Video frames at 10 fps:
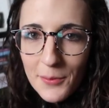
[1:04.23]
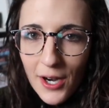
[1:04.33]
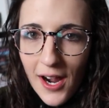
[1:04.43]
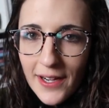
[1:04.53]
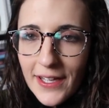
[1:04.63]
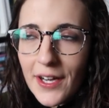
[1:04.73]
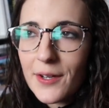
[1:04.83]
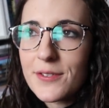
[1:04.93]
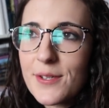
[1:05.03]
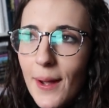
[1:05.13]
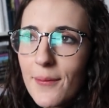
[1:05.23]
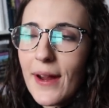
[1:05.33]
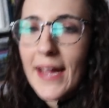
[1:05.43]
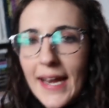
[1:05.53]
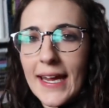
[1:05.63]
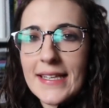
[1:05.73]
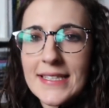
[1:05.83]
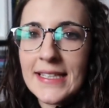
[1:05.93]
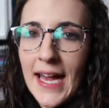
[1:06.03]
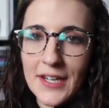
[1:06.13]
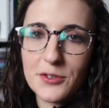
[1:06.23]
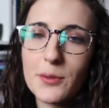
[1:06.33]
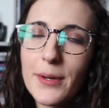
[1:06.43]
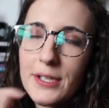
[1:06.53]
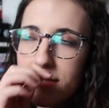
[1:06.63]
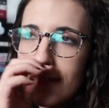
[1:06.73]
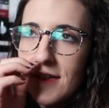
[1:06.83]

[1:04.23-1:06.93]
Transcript: were audio, so I read 18 actual books,